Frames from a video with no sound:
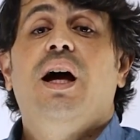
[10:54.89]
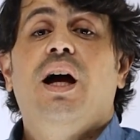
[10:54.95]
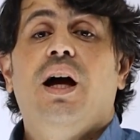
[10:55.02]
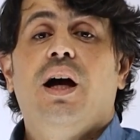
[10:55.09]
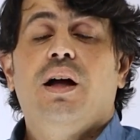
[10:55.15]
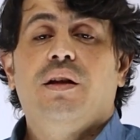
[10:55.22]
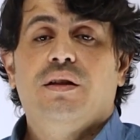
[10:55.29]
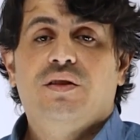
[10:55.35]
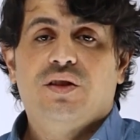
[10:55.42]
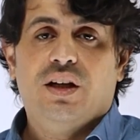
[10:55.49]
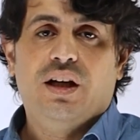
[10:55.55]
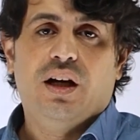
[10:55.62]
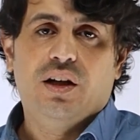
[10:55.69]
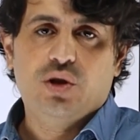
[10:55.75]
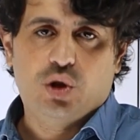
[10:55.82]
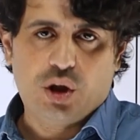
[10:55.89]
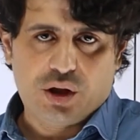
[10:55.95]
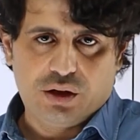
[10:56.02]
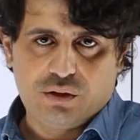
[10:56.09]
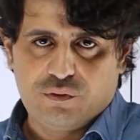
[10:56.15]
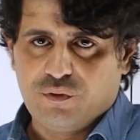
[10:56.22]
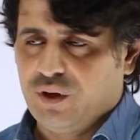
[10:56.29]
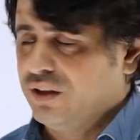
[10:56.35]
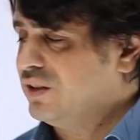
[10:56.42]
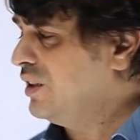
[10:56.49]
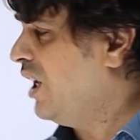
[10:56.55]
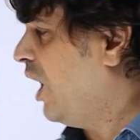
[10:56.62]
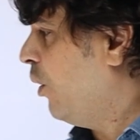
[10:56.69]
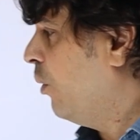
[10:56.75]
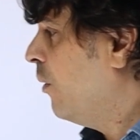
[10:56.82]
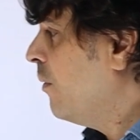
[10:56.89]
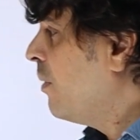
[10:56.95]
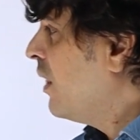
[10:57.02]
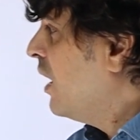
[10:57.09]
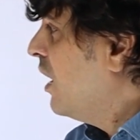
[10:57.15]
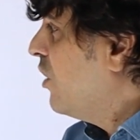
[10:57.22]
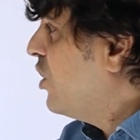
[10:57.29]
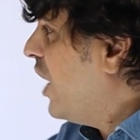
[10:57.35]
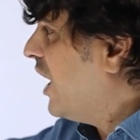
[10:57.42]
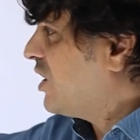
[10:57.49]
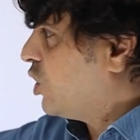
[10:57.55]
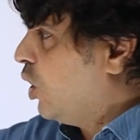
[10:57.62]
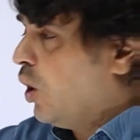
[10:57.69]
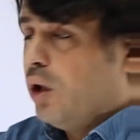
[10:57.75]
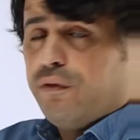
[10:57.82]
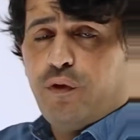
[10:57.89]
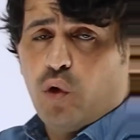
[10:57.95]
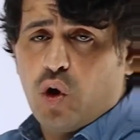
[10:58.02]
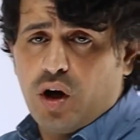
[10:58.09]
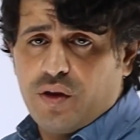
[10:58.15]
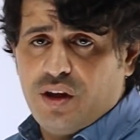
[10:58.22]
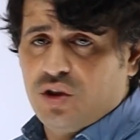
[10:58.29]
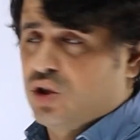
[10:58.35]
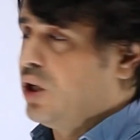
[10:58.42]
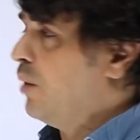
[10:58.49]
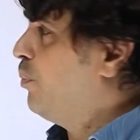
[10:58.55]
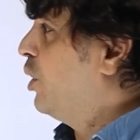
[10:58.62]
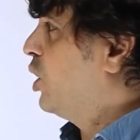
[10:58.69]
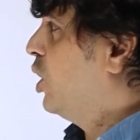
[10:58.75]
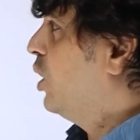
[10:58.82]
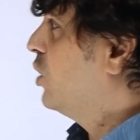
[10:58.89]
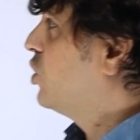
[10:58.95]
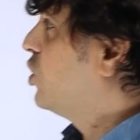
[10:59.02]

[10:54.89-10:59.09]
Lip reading: let's say, gerund phrase. Now, that's all for the parallel